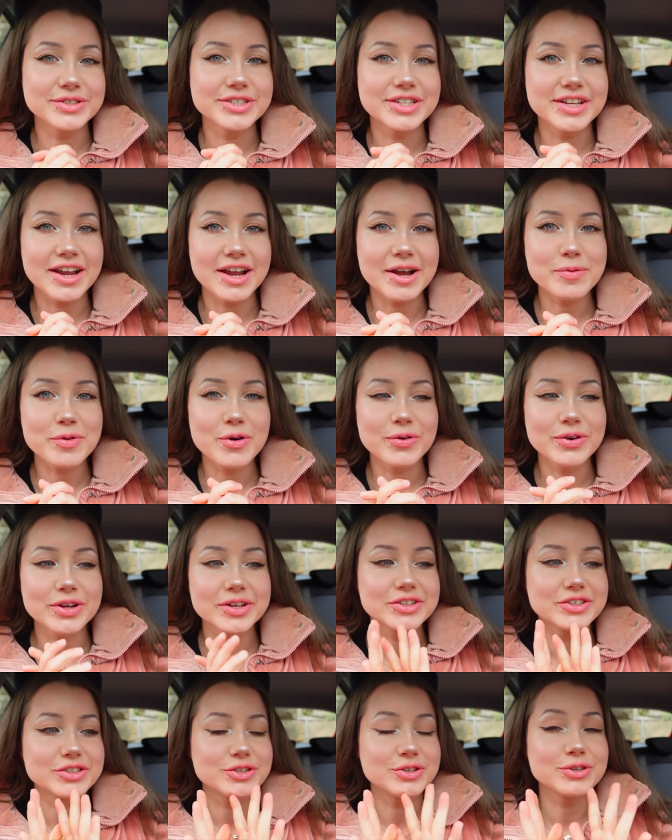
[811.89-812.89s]
today I'm
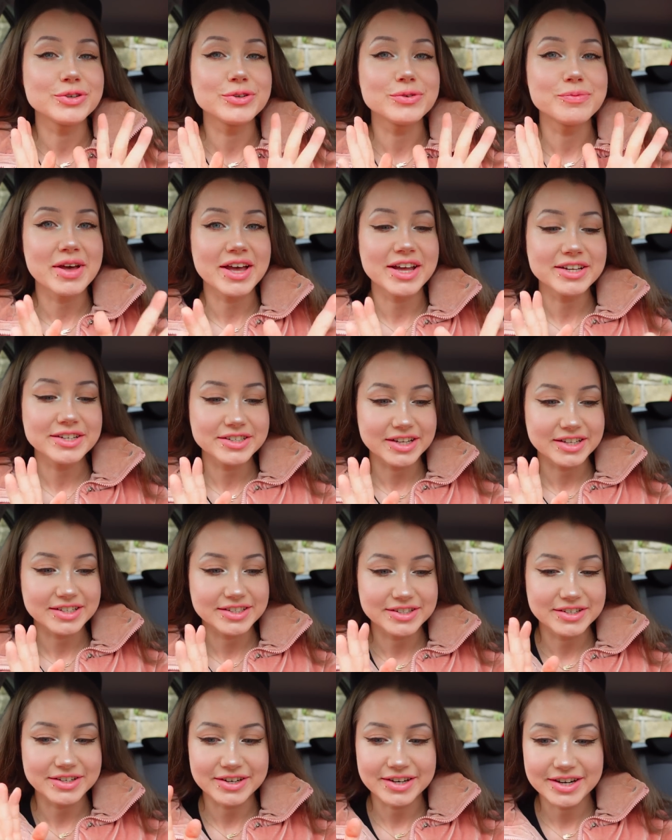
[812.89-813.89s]
going to
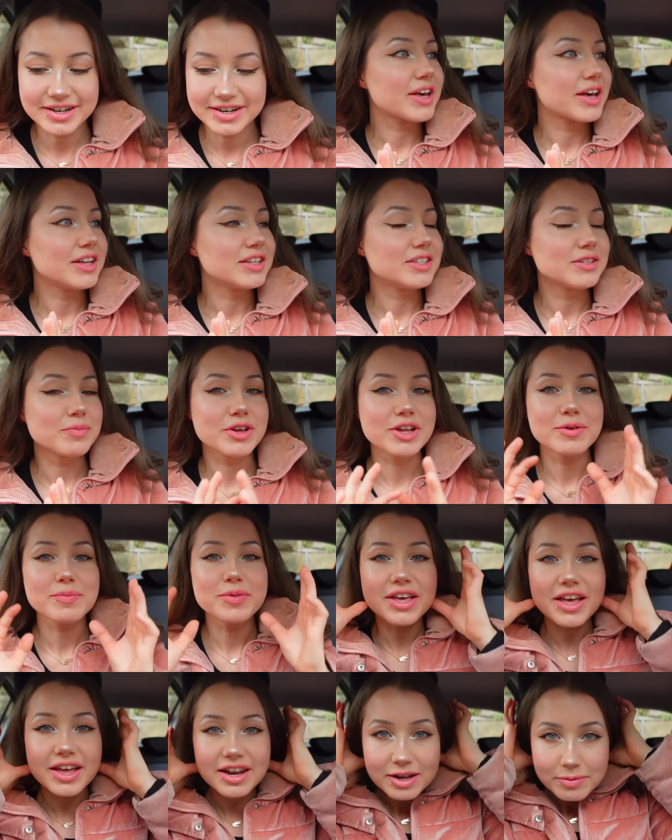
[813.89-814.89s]
Manchester because I'm going to
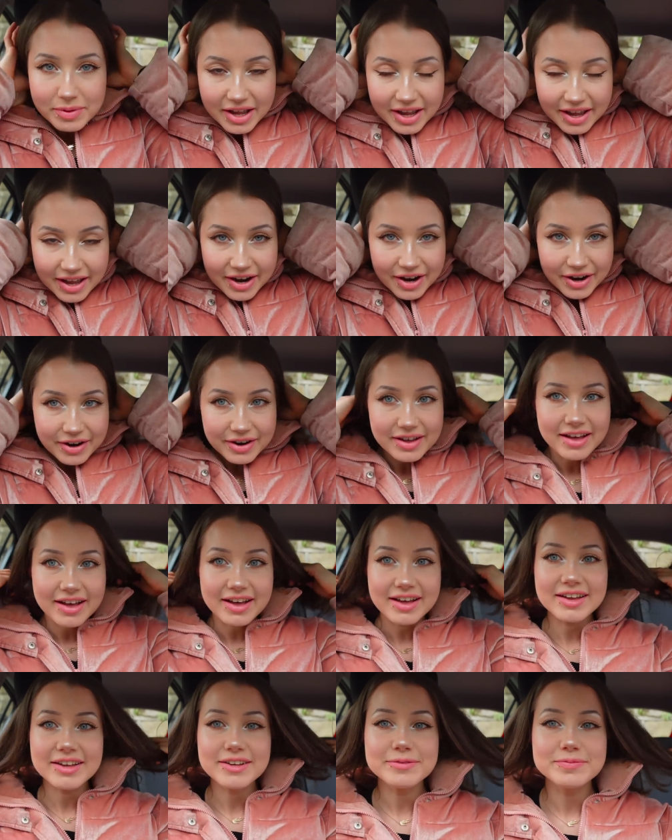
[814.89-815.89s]
be getting my hair
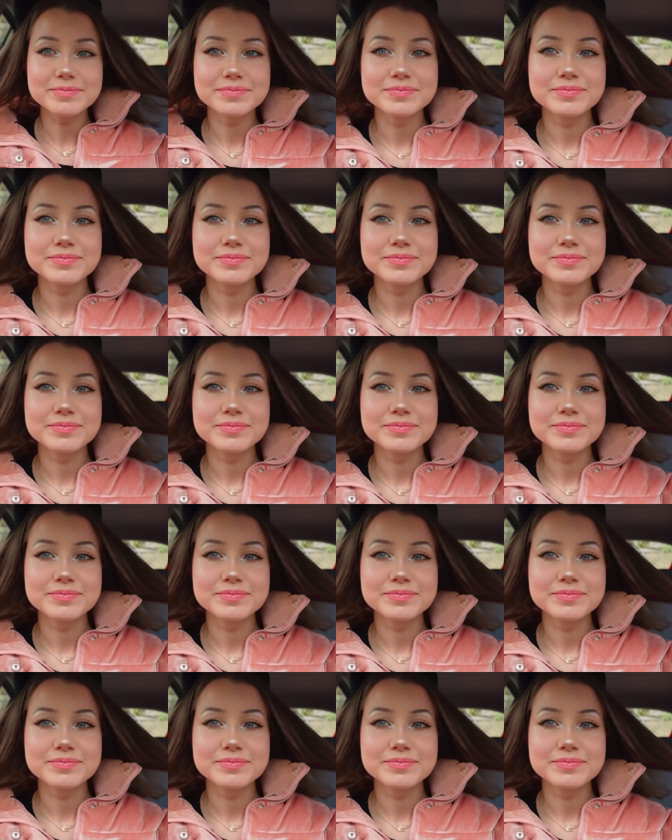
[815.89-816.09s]
cut.